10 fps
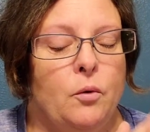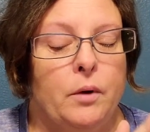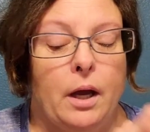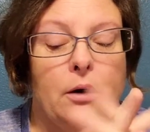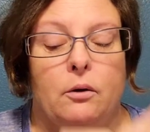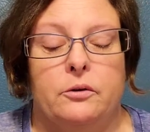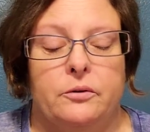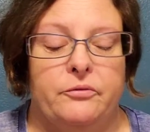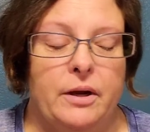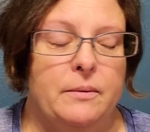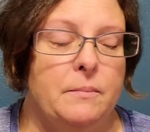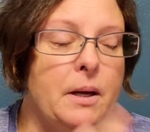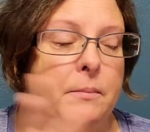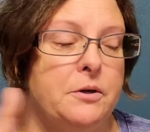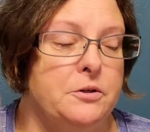I got a hold of some family
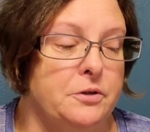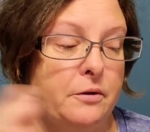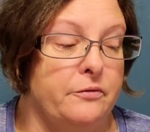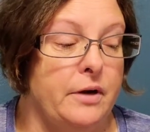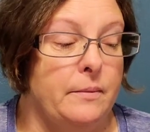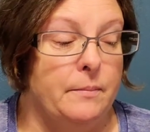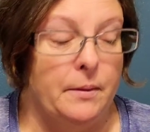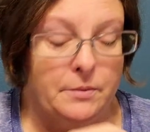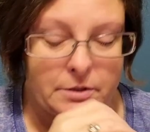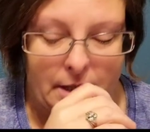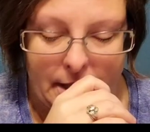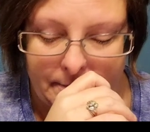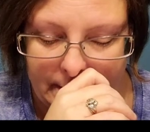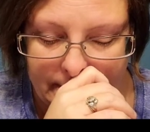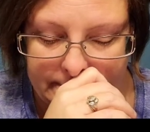members. Other family members
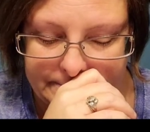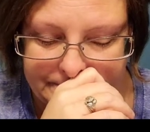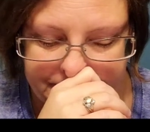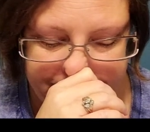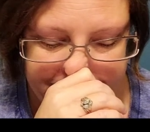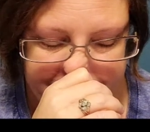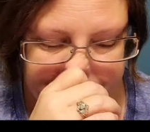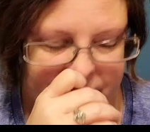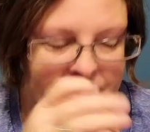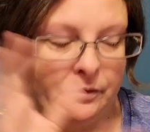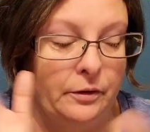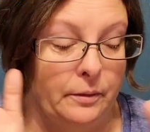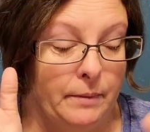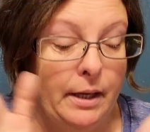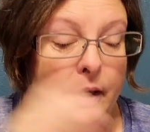came up, said their
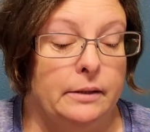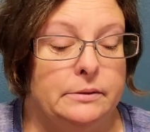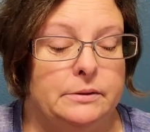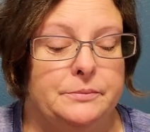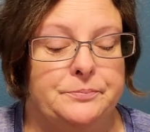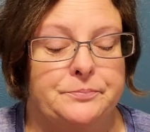goodbyes.